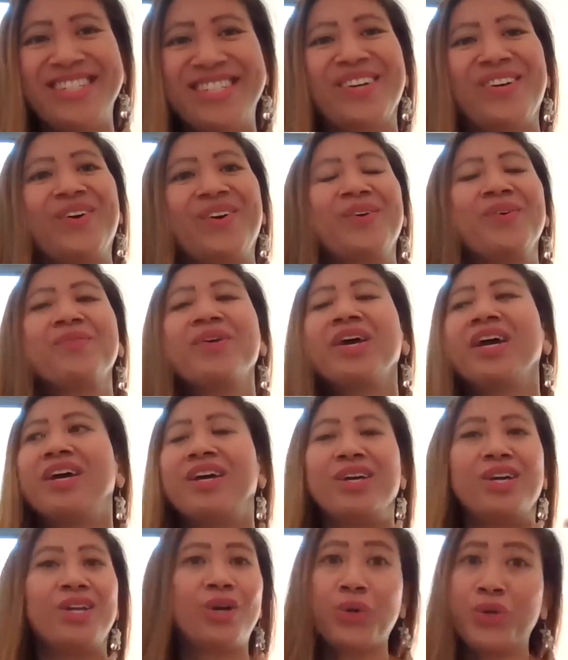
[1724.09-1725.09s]
So,
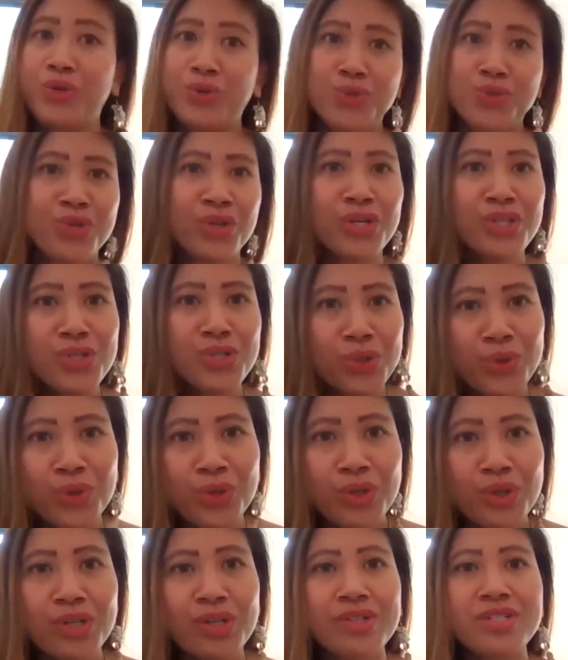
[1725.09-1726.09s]
you know, use your
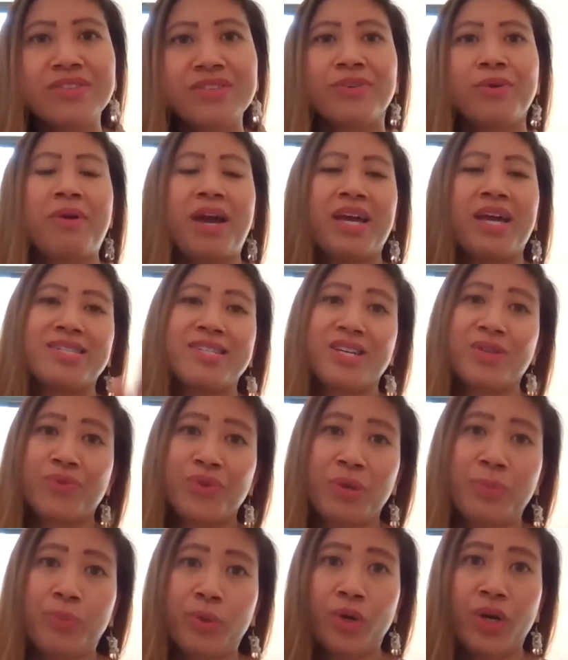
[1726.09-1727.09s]
tools for mindset
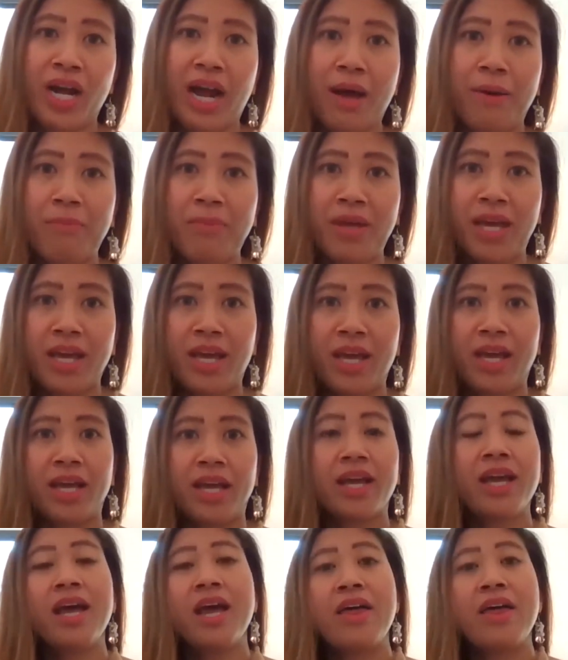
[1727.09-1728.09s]

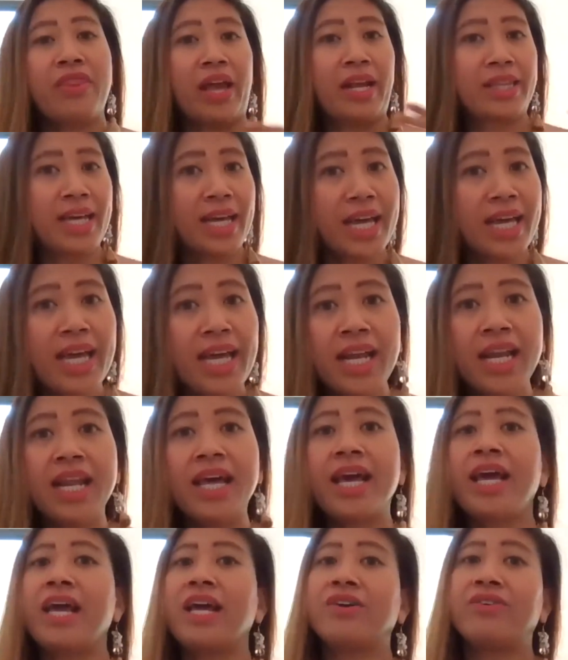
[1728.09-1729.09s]
reprogramming, theta
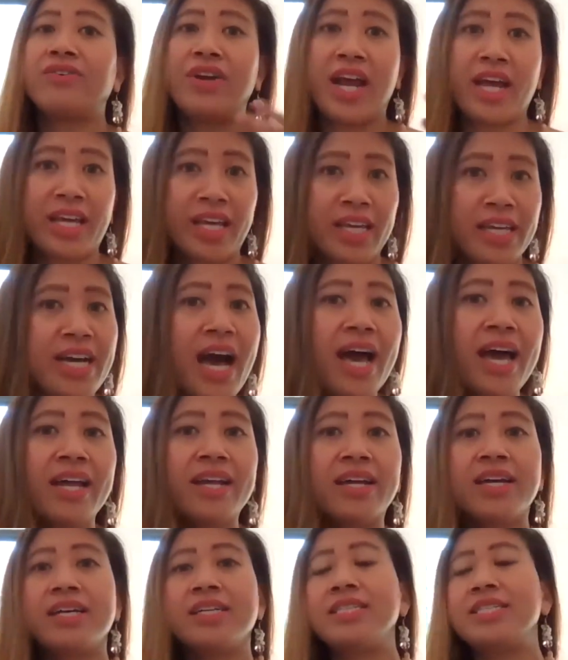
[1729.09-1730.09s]
healing, Reiki
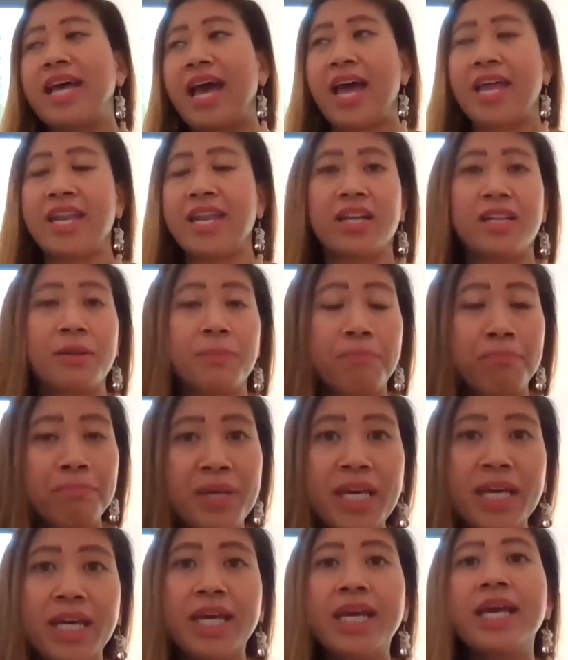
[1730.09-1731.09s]
guidance,
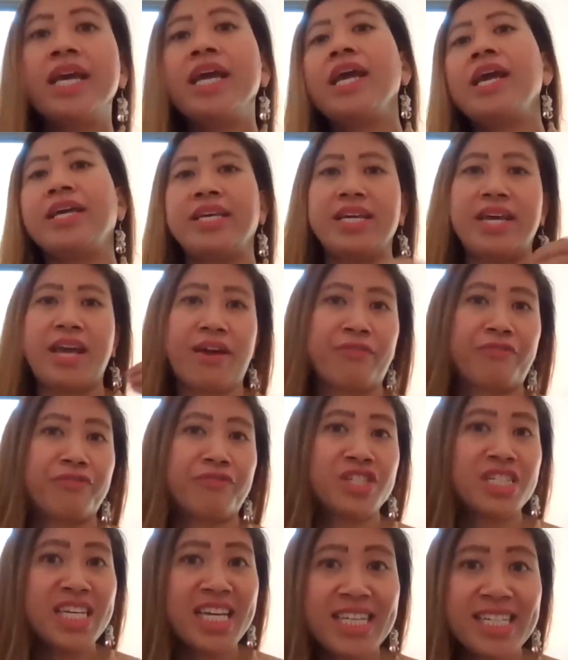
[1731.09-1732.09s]
NLP,
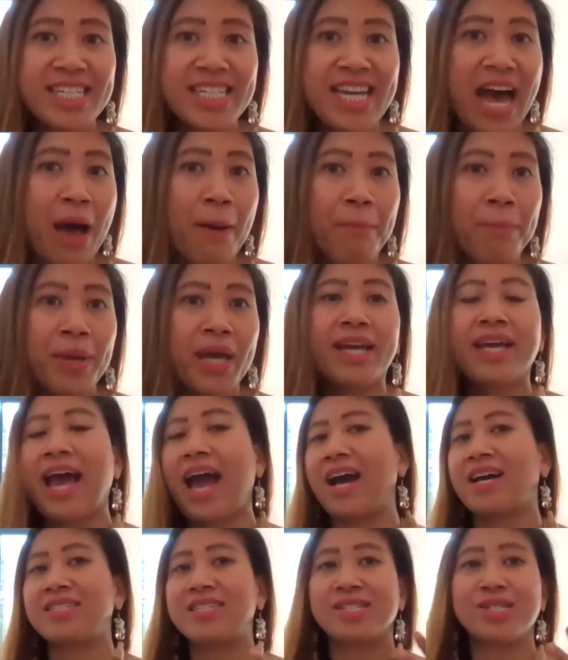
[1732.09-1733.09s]
EFT tapping,
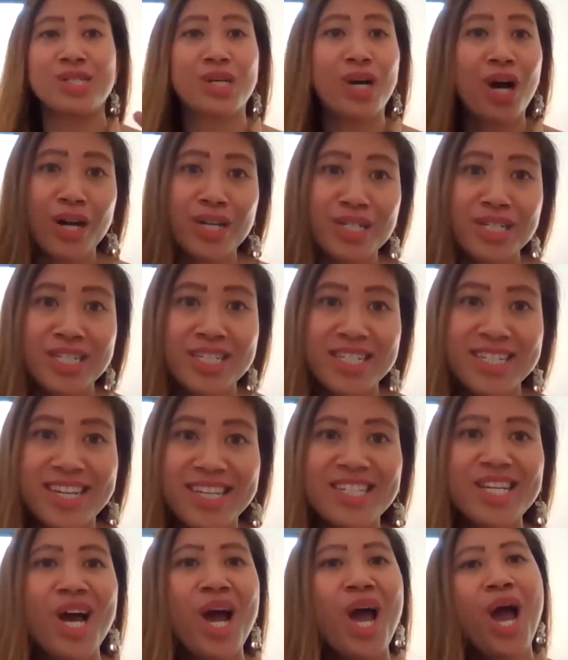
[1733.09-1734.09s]
access
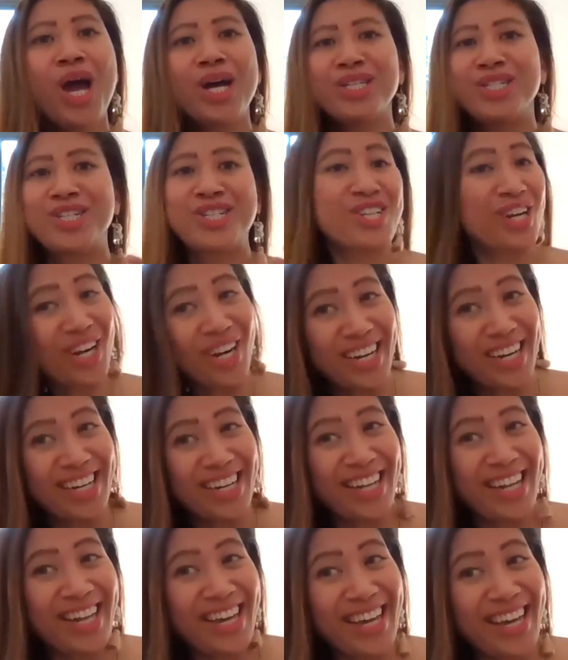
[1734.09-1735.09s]
consciousness,
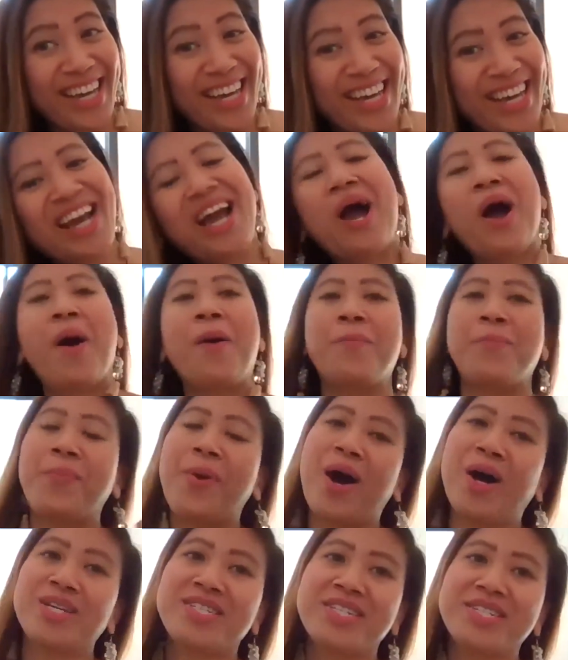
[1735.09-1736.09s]
journaling,
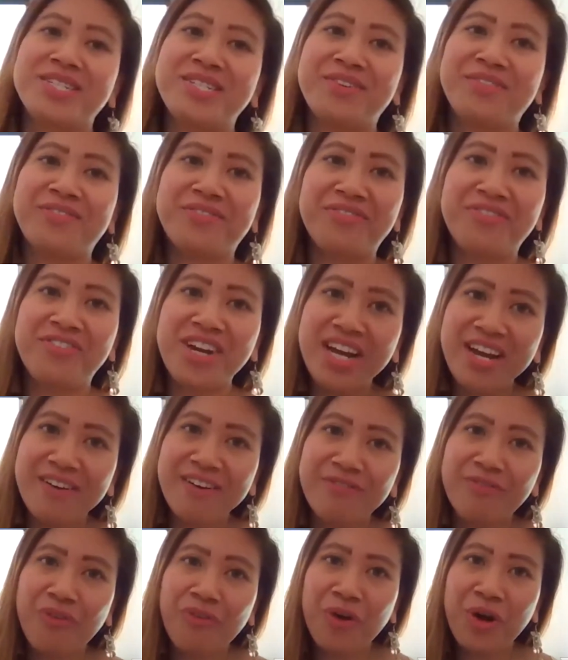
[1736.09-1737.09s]
positive
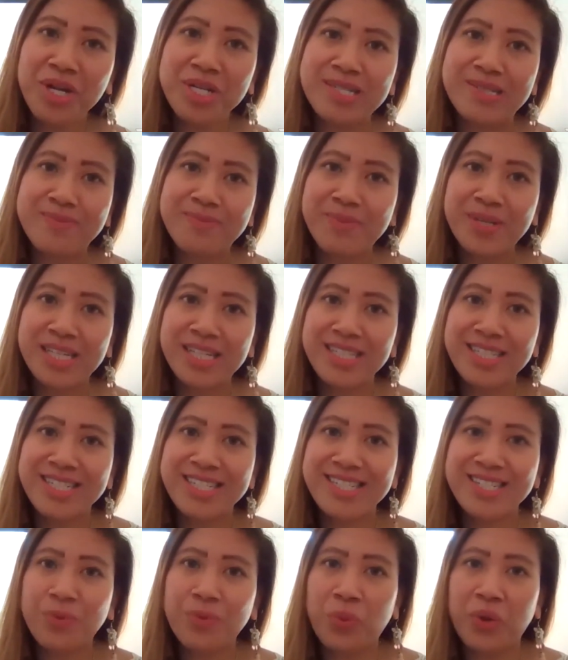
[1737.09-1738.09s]

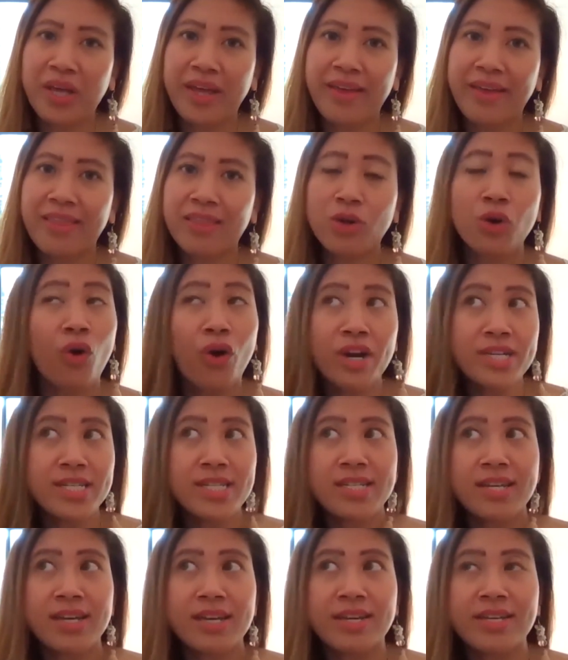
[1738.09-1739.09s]
reinforcements with
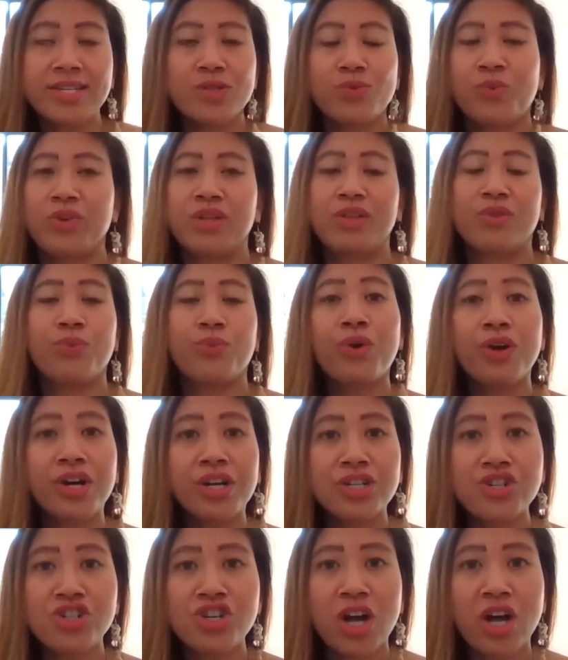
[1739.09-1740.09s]
courses, with
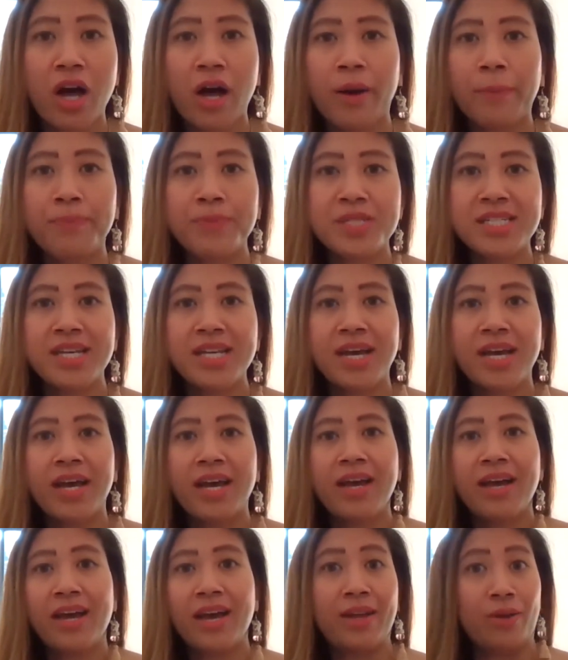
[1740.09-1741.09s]
workshops,
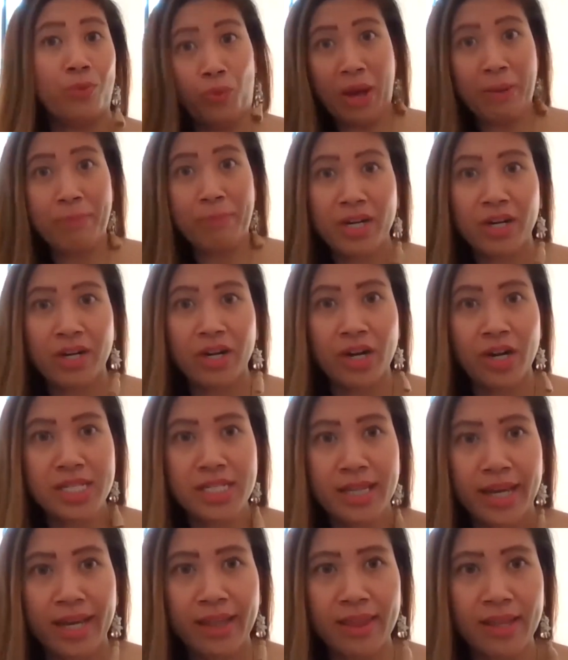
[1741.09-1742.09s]
and
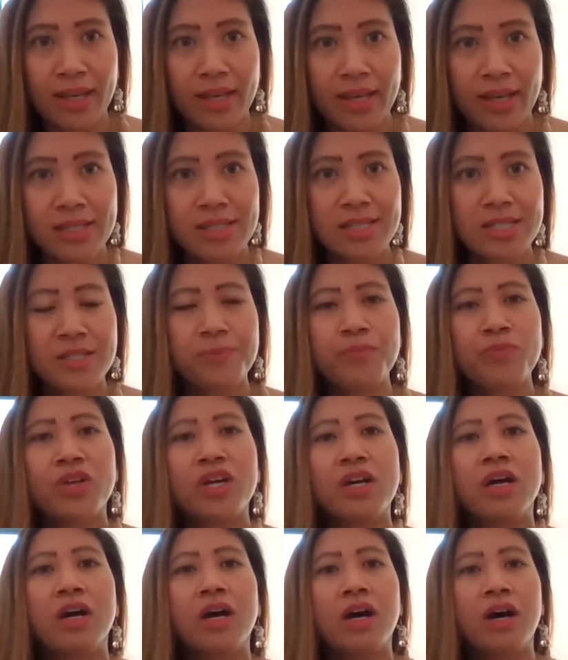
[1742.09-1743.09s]
webinars like this.
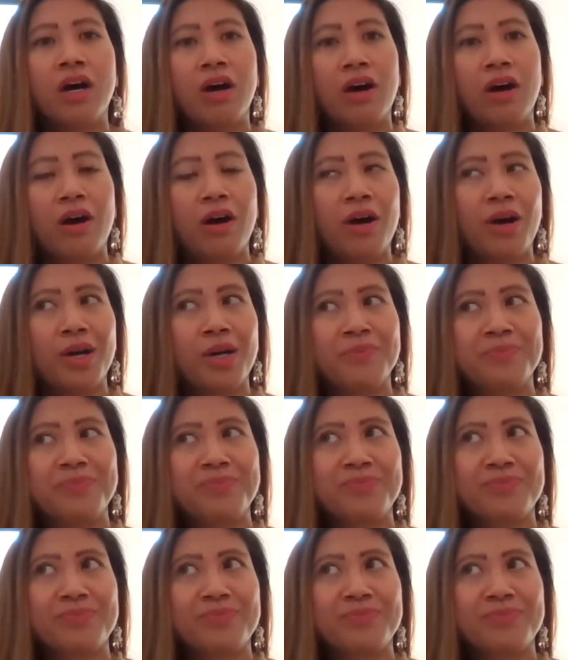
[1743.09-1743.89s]
Uh,